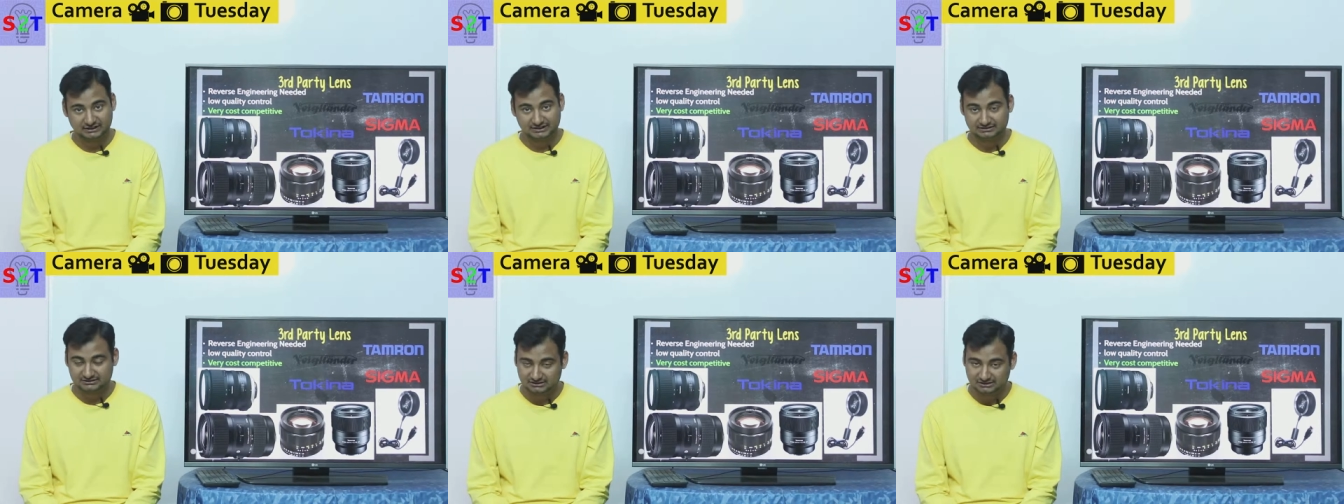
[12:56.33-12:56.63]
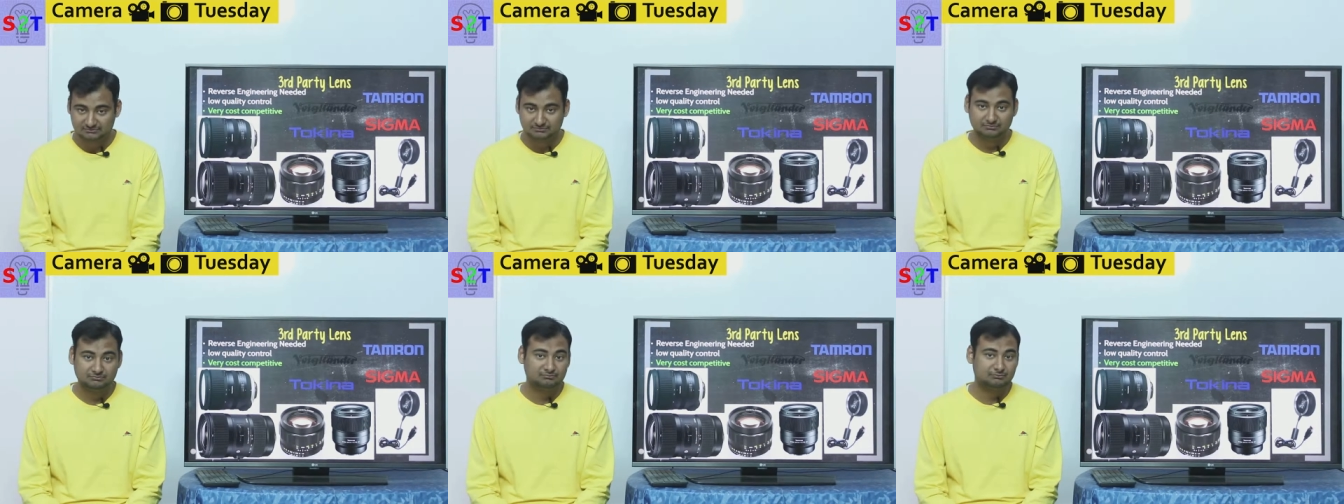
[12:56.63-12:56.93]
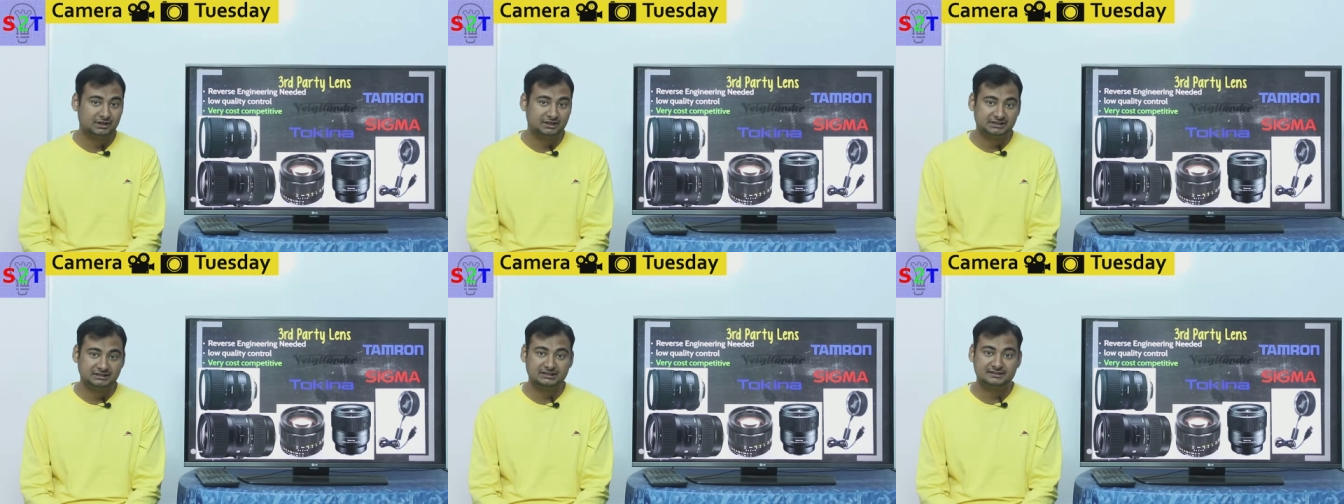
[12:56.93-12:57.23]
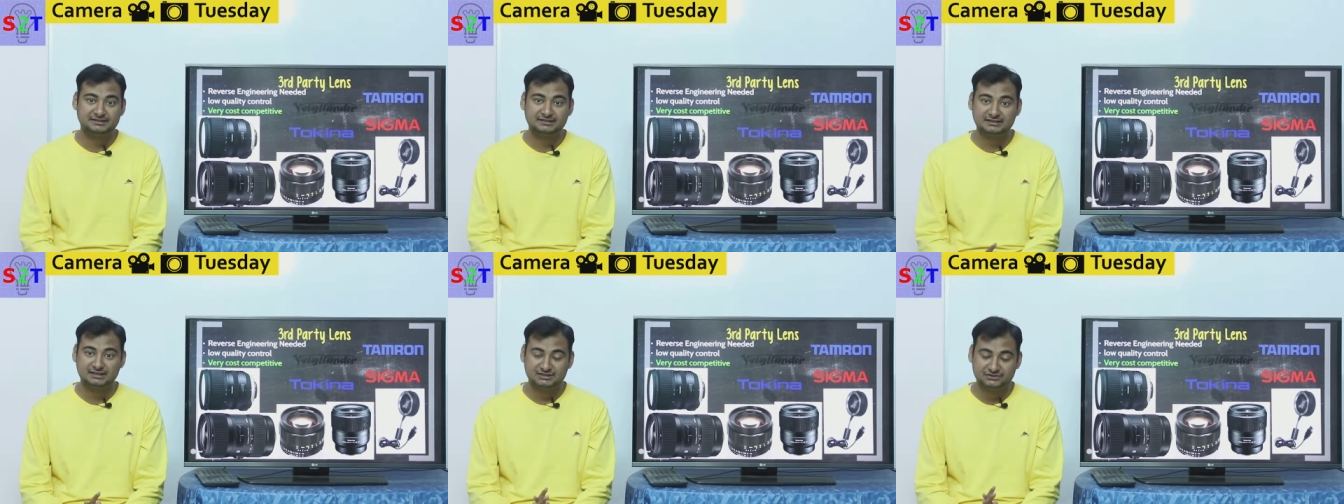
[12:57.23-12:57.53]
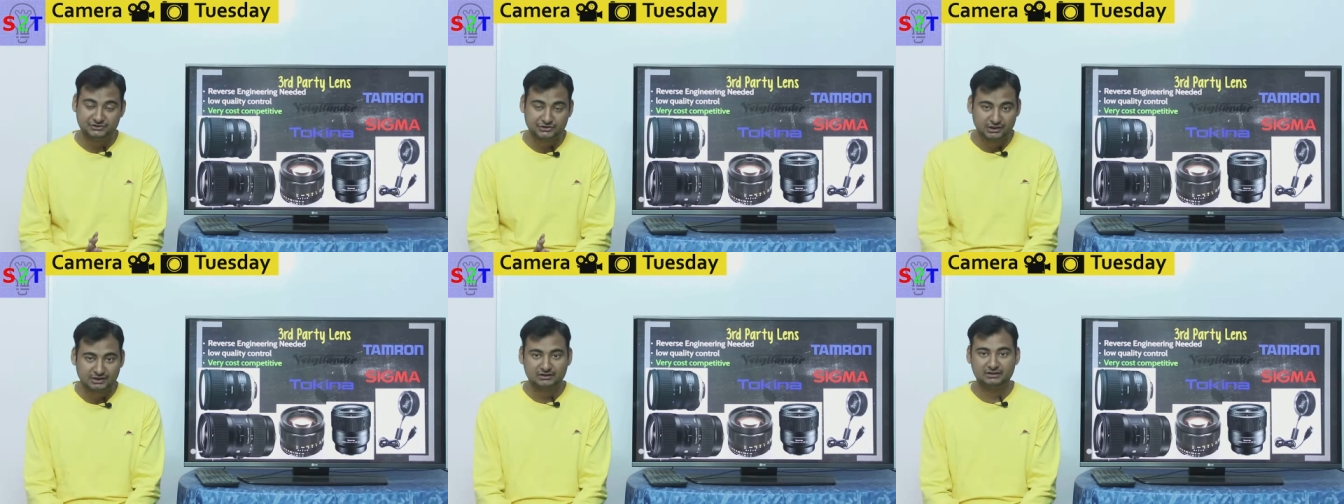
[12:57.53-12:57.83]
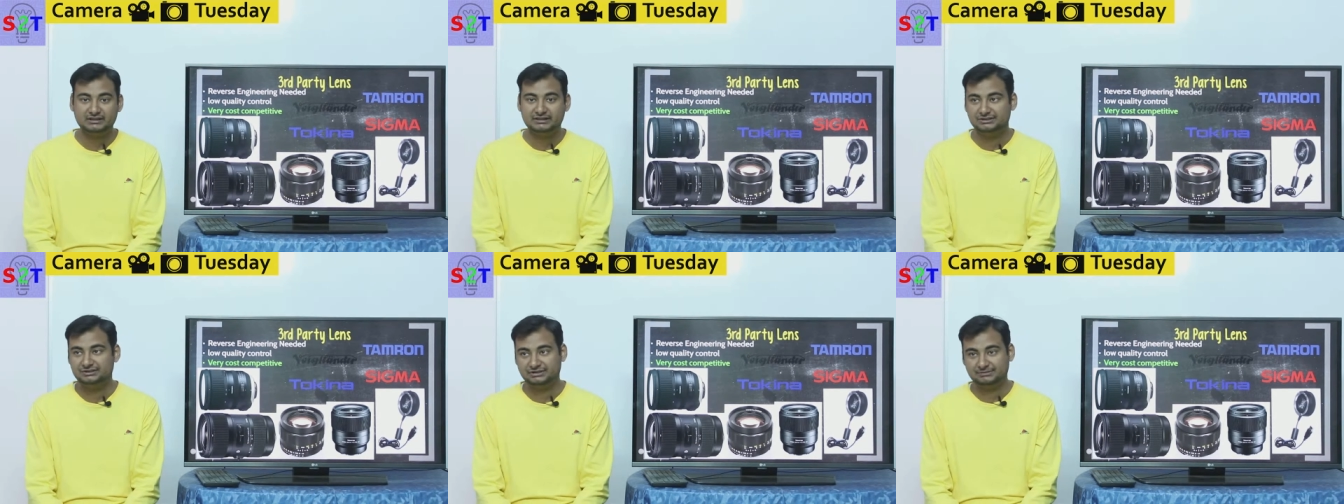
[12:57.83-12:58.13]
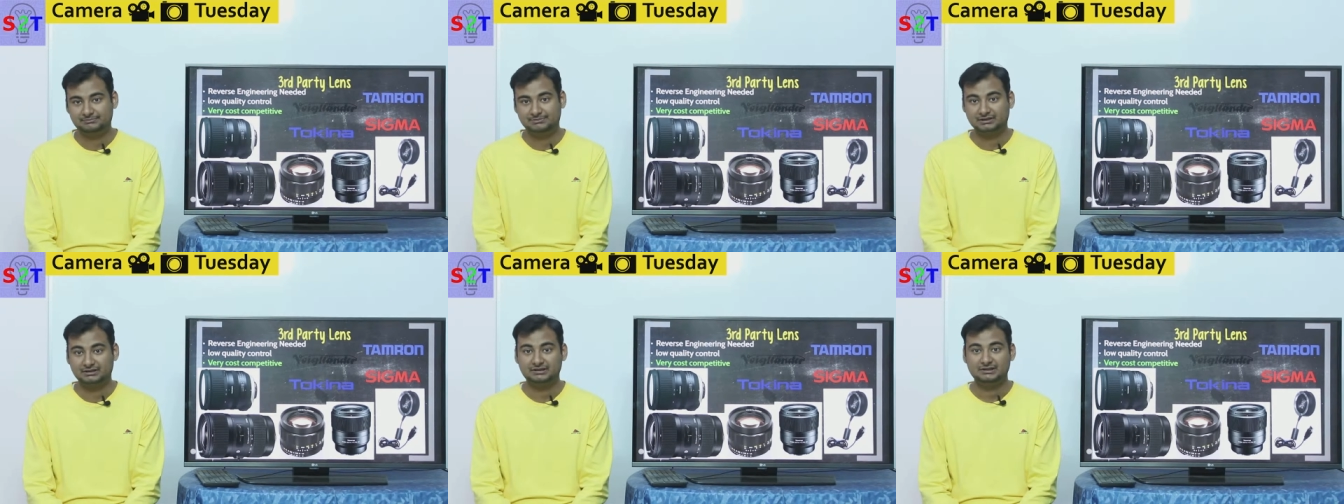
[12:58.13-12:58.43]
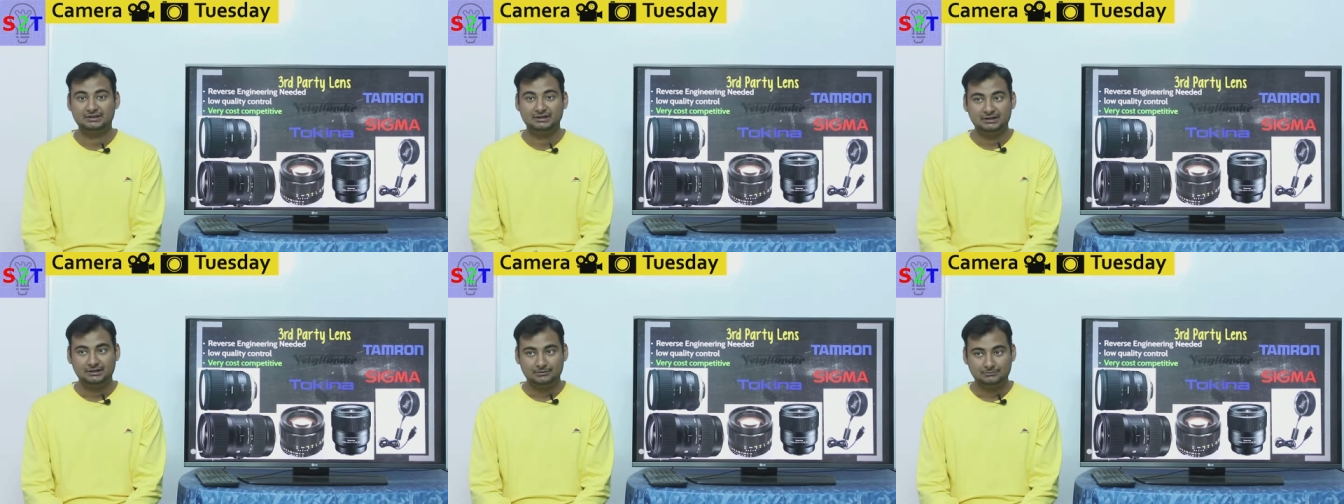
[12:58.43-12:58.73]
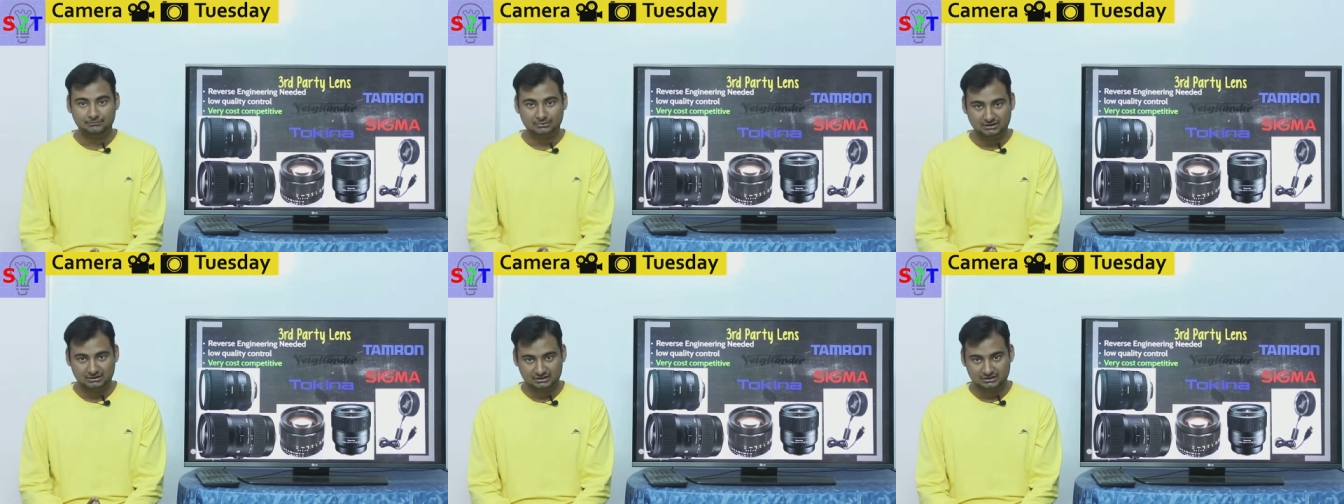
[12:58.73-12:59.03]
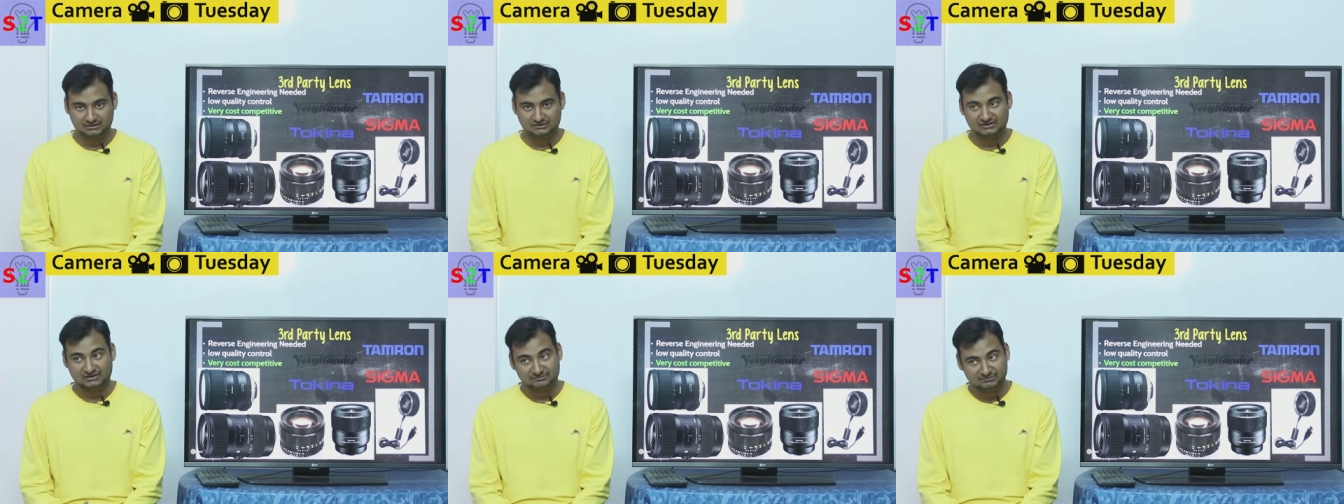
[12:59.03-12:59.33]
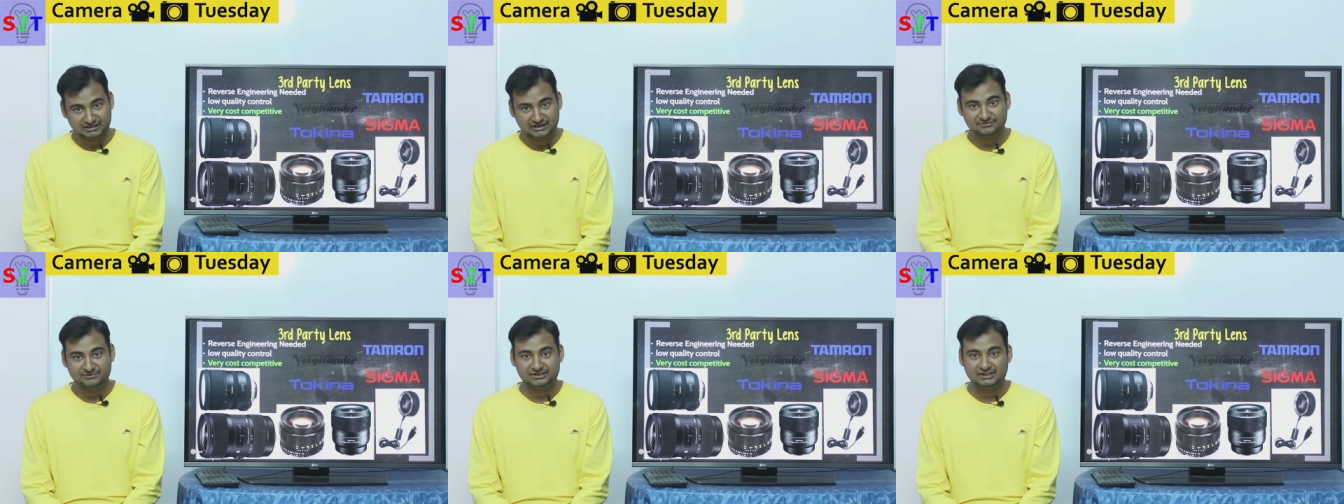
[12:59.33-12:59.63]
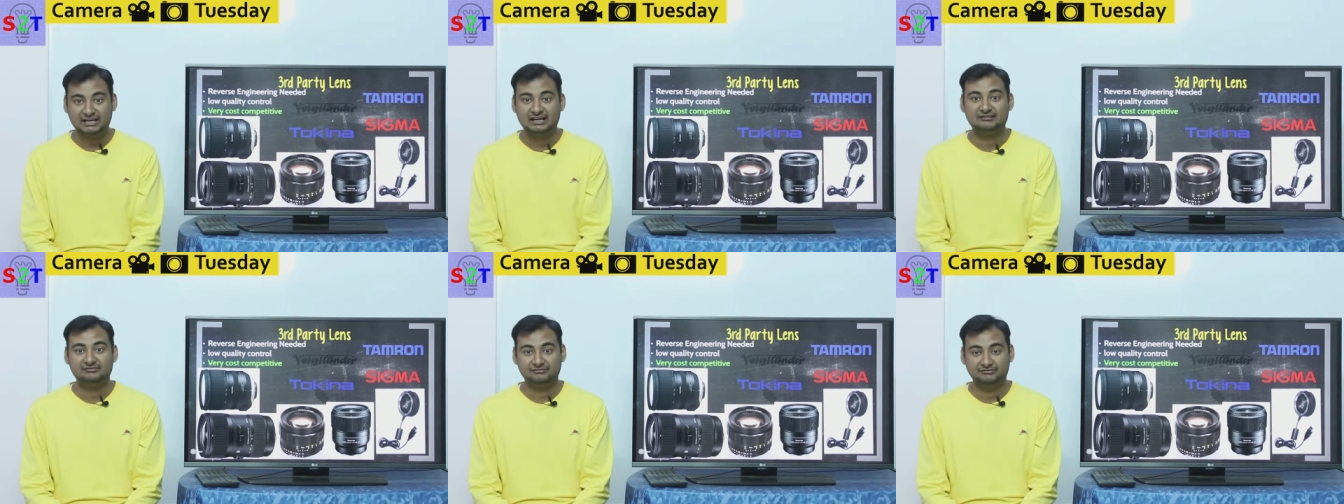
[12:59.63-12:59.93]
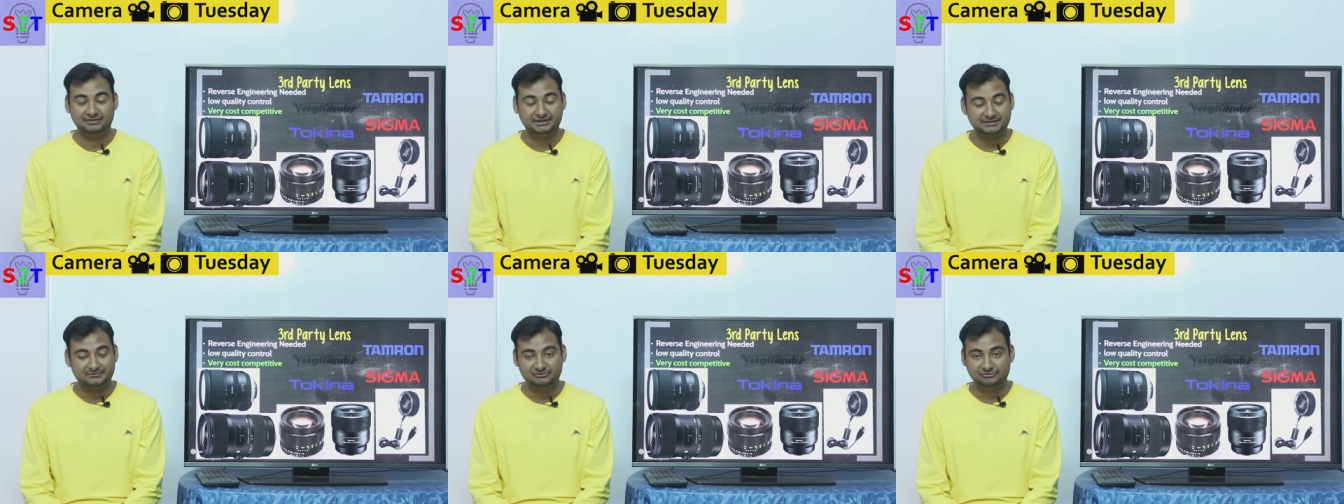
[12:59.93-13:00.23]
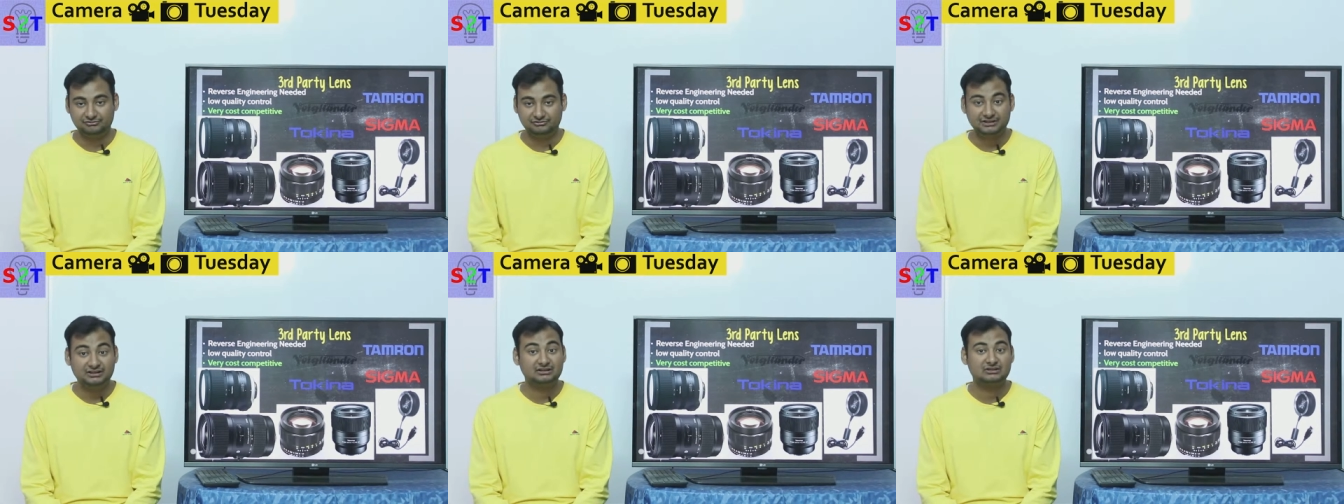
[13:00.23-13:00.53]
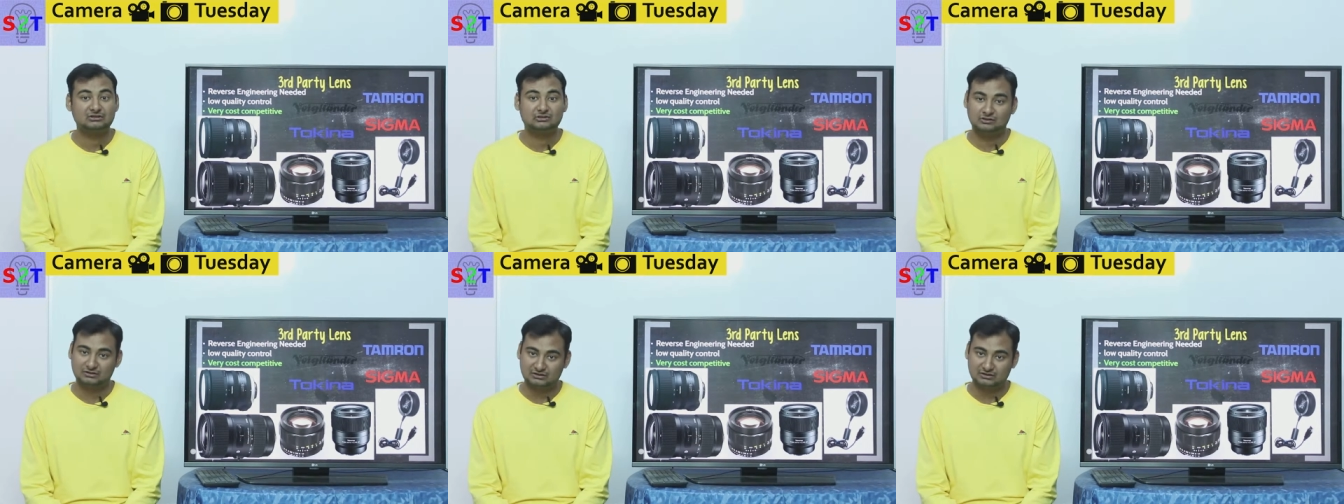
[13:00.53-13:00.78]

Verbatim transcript: Like third party lenses are generally cheaper, but sometimes they have very weird